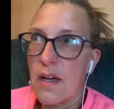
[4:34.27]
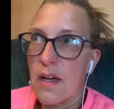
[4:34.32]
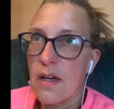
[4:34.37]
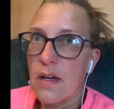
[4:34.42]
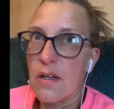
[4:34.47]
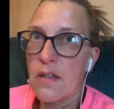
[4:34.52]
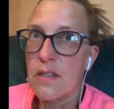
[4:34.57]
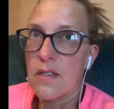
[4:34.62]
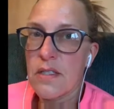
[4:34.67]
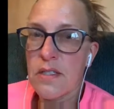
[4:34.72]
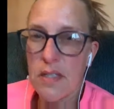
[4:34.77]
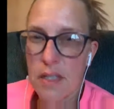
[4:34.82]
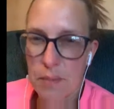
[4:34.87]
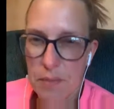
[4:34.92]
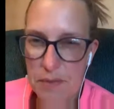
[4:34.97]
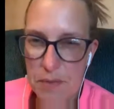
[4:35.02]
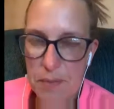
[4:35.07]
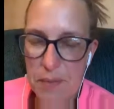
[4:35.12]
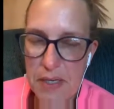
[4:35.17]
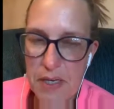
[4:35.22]
sleep has
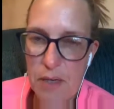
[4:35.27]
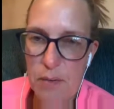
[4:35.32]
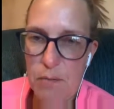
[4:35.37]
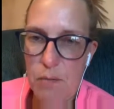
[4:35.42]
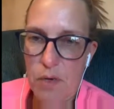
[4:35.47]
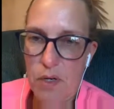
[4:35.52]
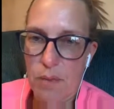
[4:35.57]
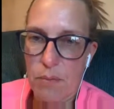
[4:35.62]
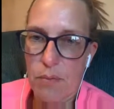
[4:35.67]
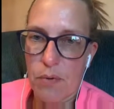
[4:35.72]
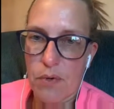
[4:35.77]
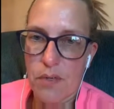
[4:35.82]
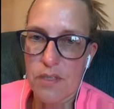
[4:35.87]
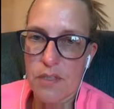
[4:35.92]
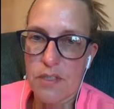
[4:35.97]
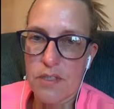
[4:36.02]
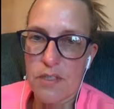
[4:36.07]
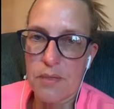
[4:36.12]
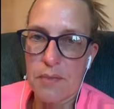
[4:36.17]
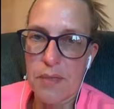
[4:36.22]
become more important
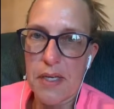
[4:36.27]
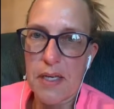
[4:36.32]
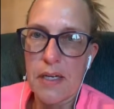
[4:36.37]
to me.